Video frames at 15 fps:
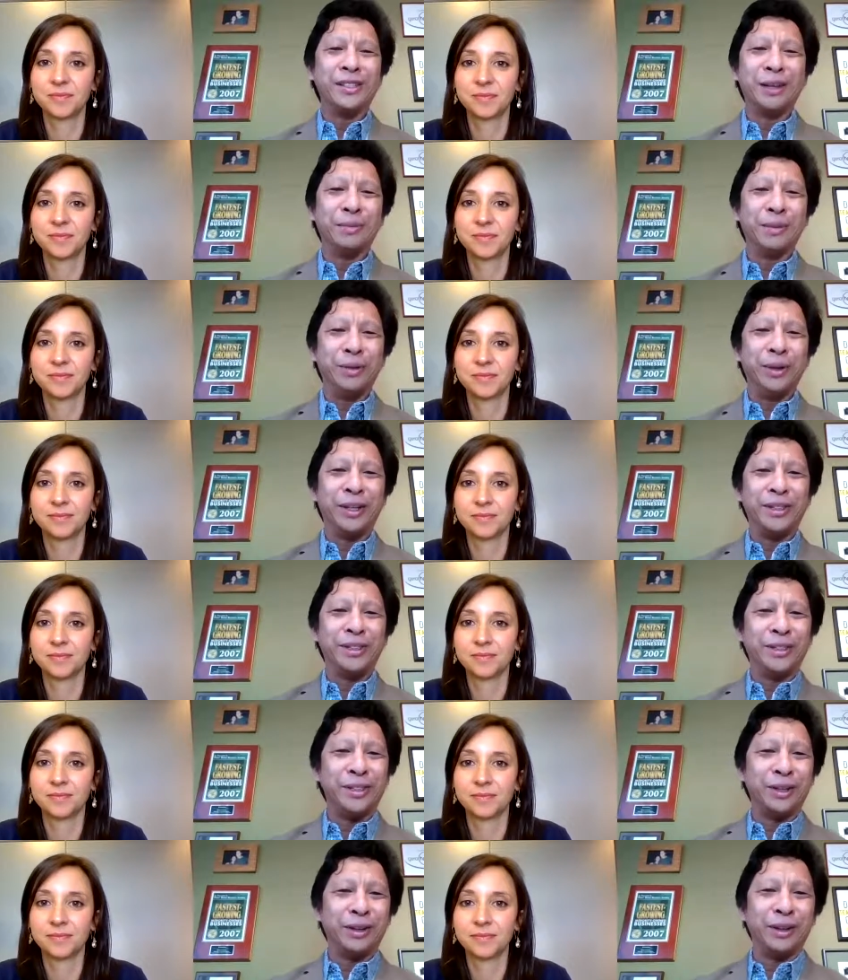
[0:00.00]
Speaker 1: time that we get
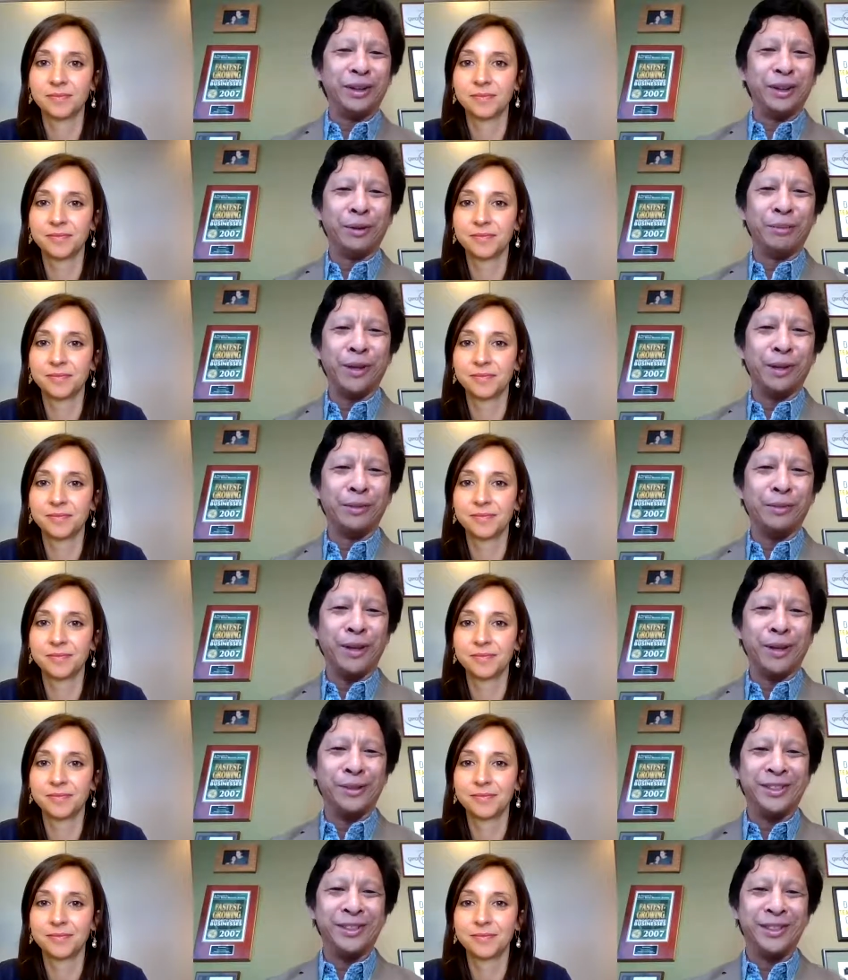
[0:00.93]
to share another meeting
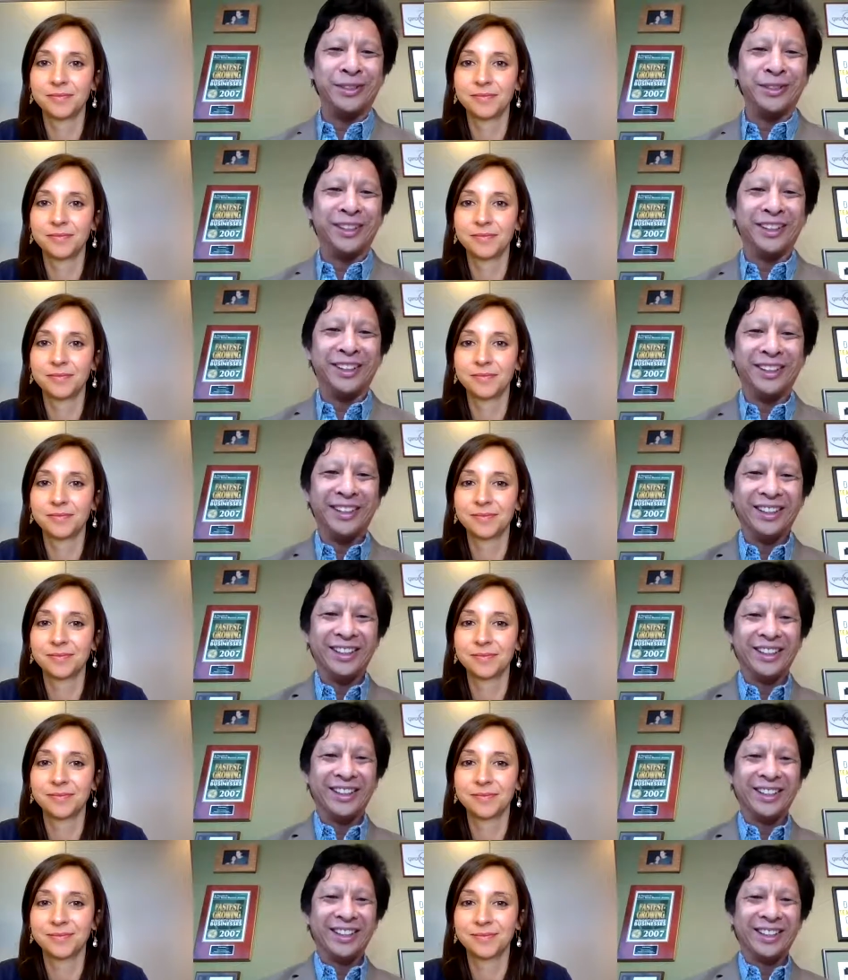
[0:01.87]
planner secret.
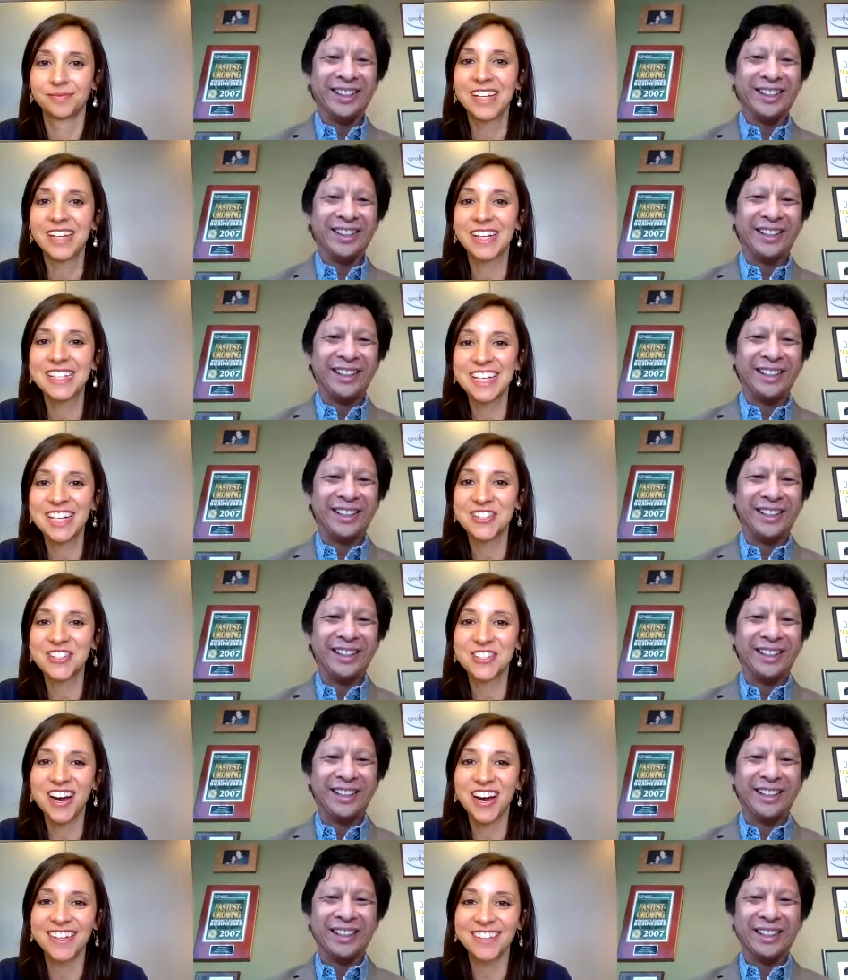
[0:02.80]
Speaker 2: Sounds
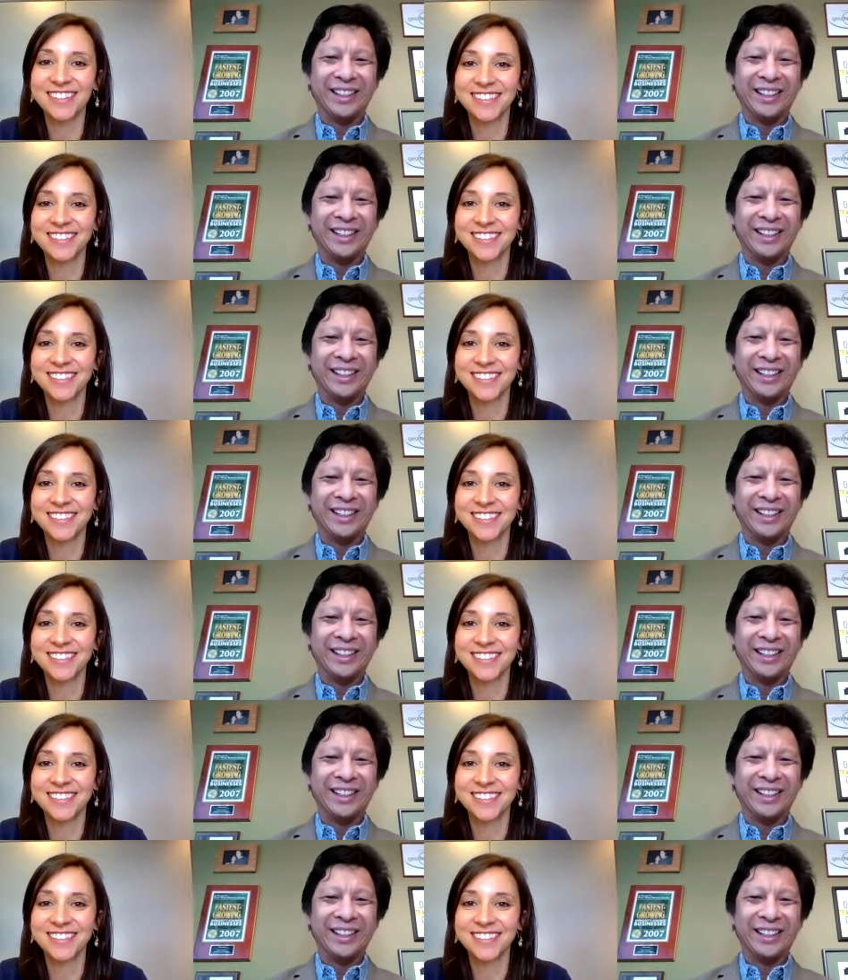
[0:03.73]
great.